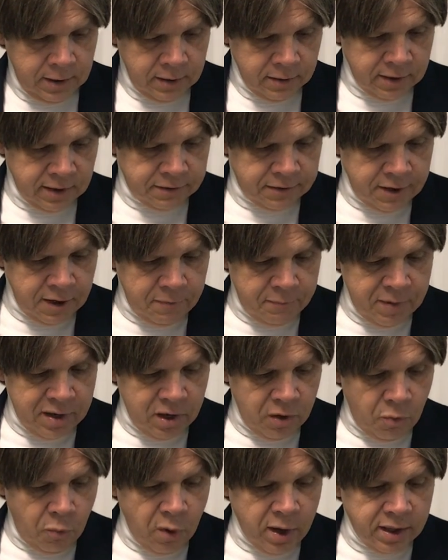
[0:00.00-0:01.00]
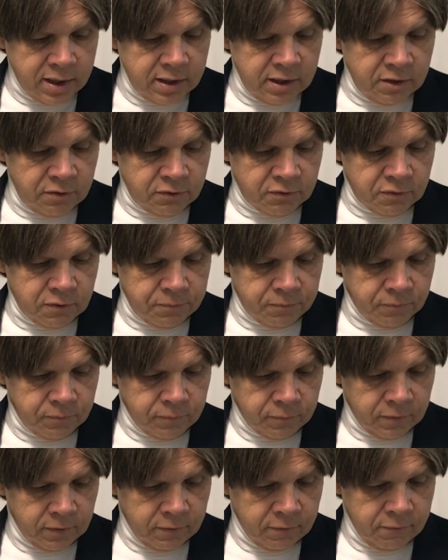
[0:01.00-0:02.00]
that there'll be a witness
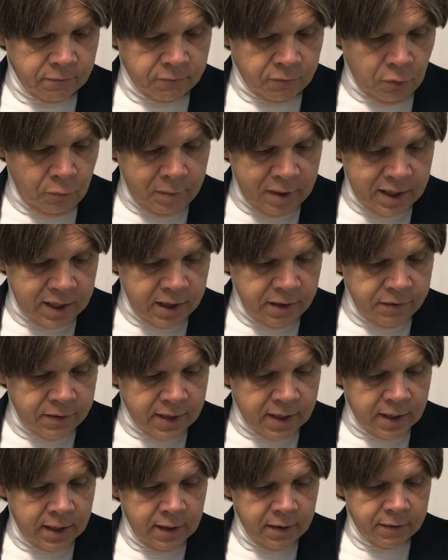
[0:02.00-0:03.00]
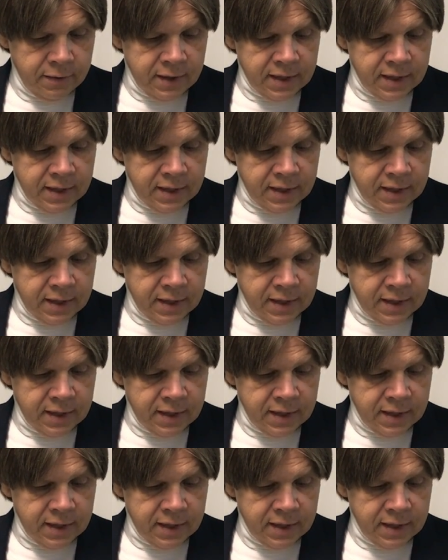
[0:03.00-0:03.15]
for me that